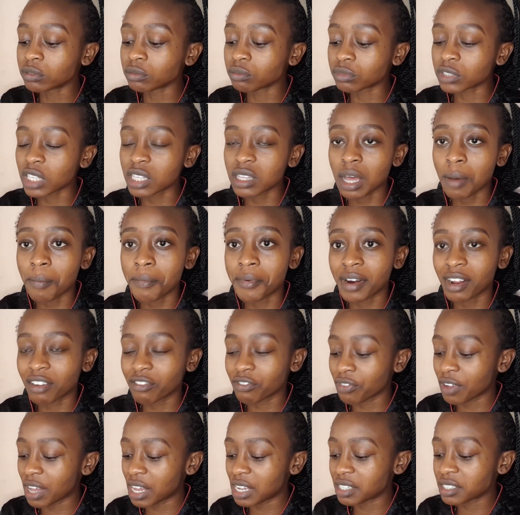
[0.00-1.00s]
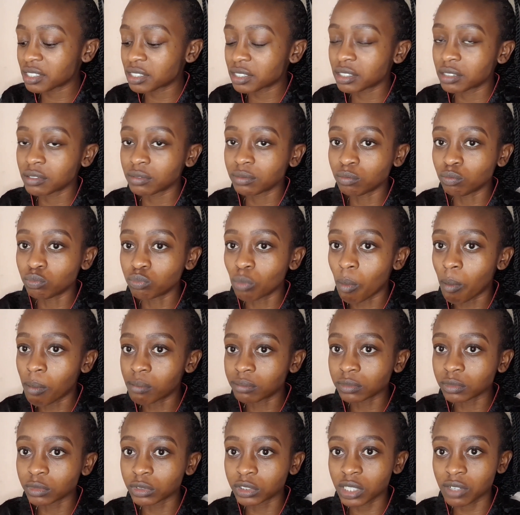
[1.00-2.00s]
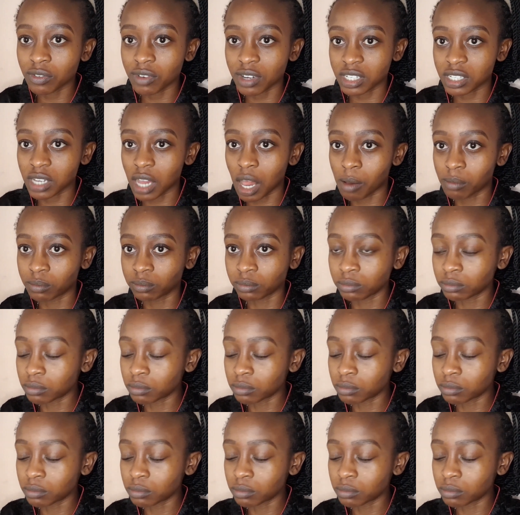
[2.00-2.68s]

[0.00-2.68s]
Either breakfast, whichever time.